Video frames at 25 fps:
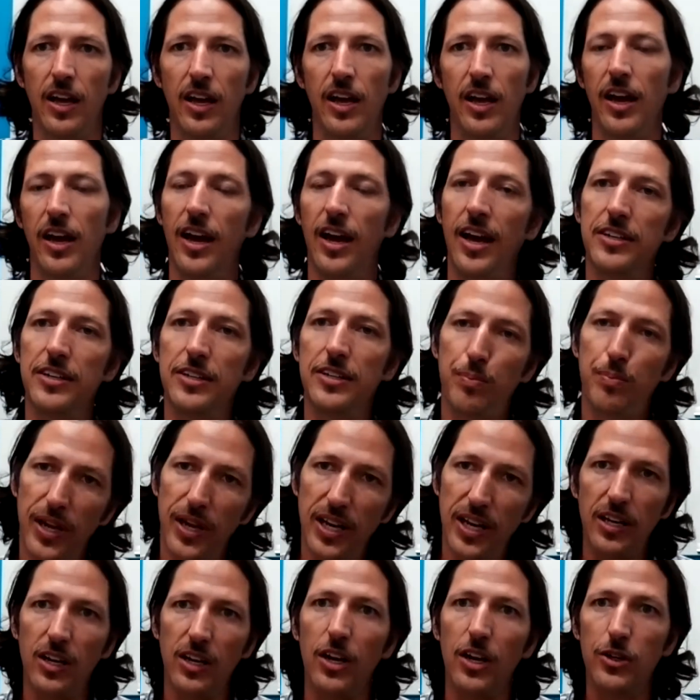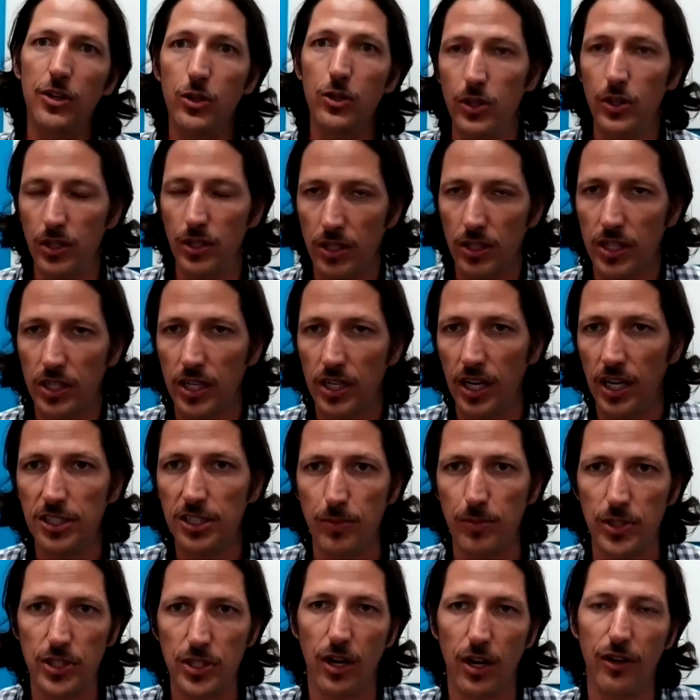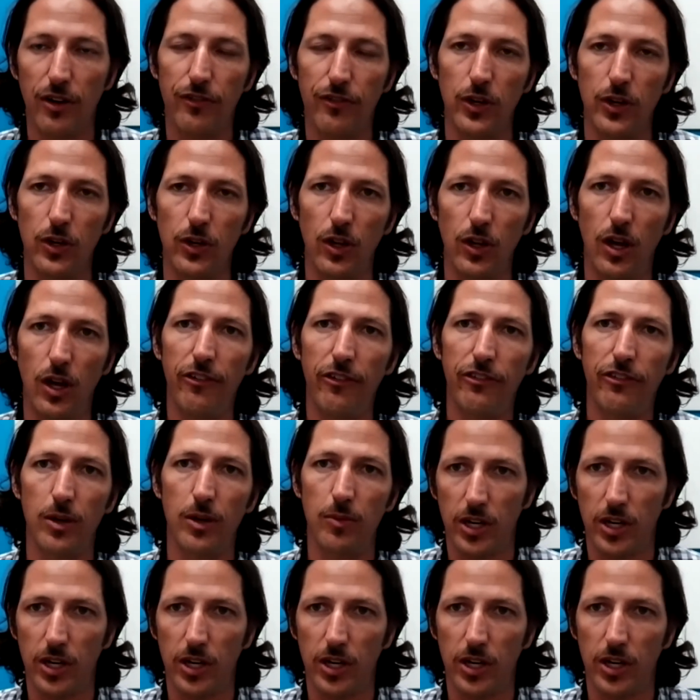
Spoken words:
And depending on who your customers are for your law firm,